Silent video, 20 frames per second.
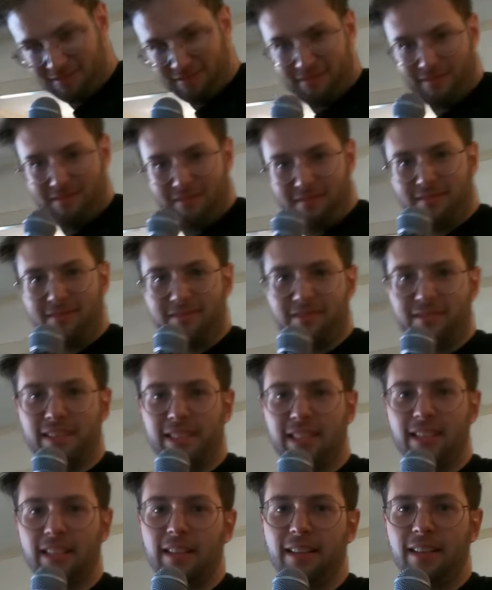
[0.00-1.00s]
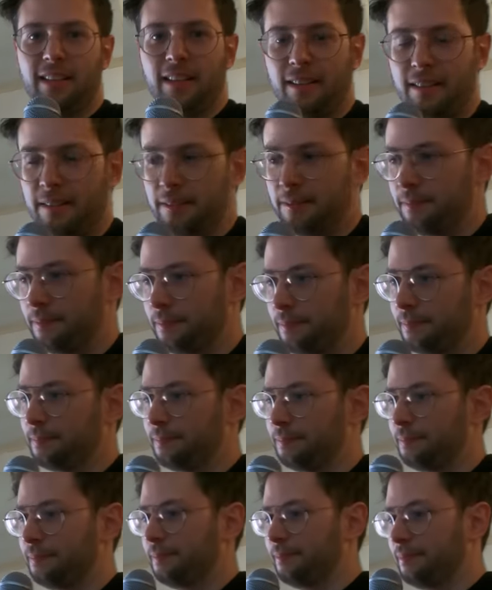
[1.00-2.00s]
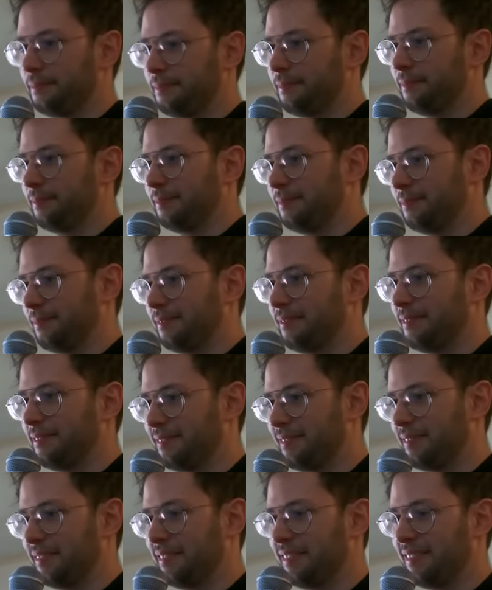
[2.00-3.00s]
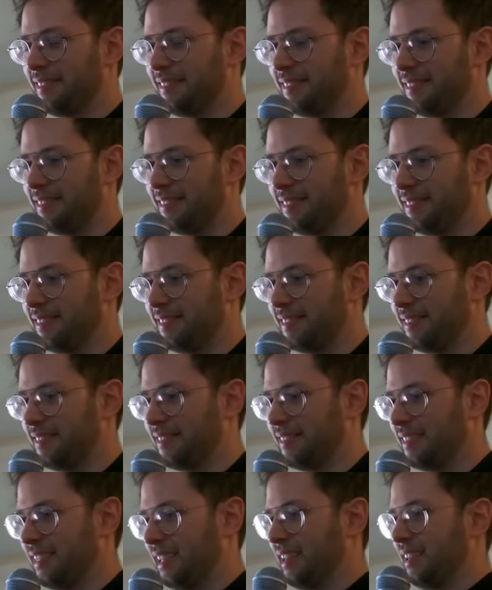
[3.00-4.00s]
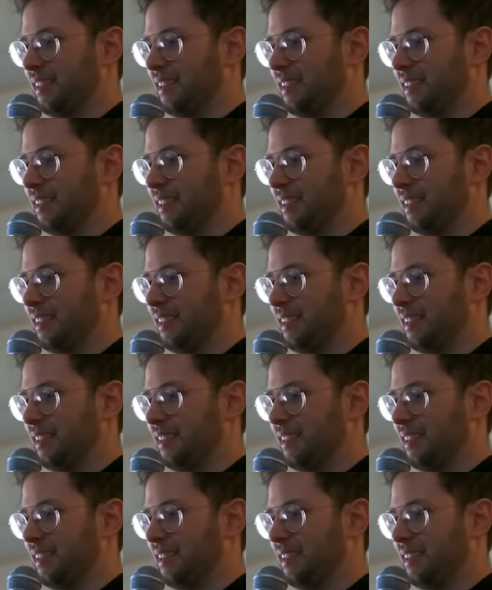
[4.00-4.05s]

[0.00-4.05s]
(silent)